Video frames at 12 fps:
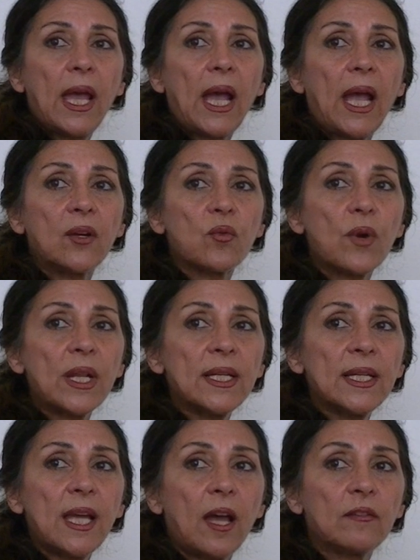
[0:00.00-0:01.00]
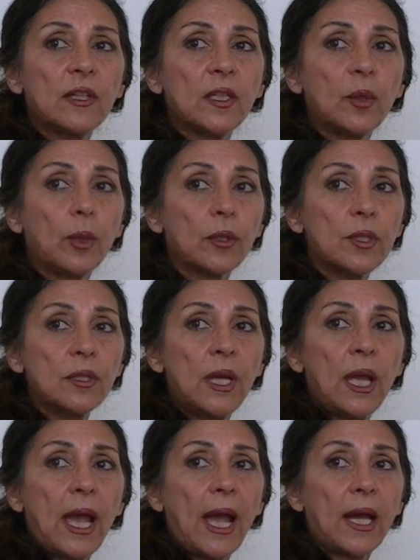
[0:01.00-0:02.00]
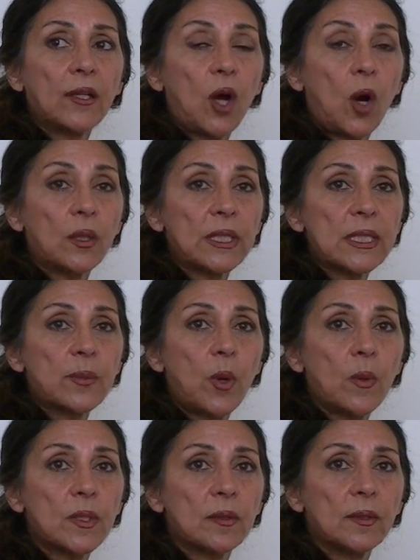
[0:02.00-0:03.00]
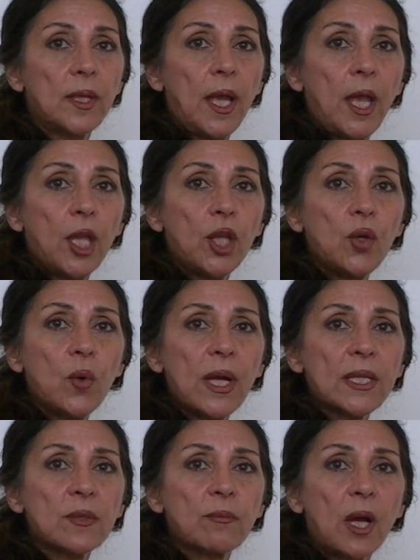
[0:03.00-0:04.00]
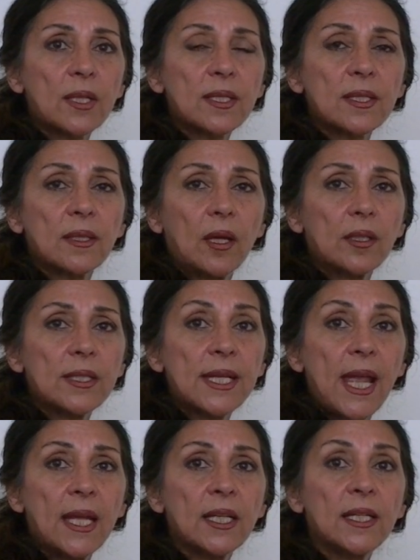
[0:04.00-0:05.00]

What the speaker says: and readily available at our disposal. US must take